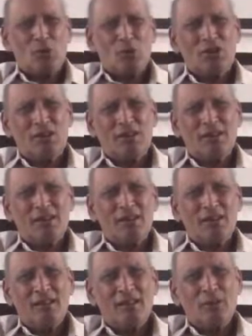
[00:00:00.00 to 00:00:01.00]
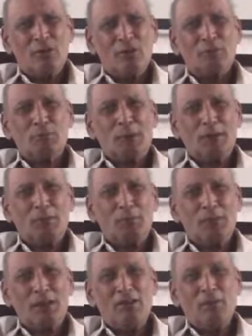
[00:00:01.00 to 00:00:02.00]
Joshi? You expect
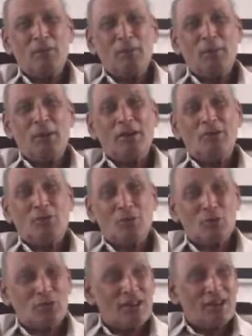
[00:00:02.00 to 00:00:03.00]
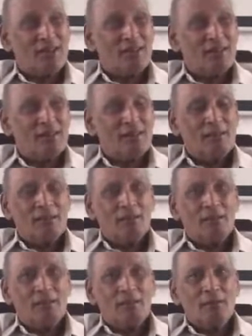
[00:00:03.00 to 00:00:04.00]
me to debate Joshi?
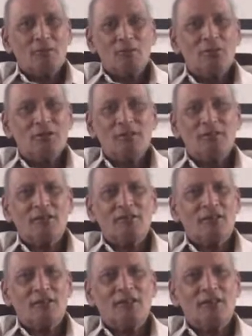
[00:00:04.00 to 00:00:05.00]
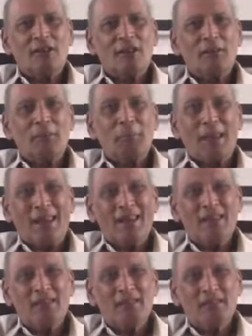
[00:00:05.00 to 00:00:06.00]
Joshi doesn't need a
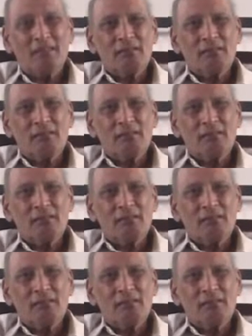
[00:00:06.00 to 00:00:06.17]
debate.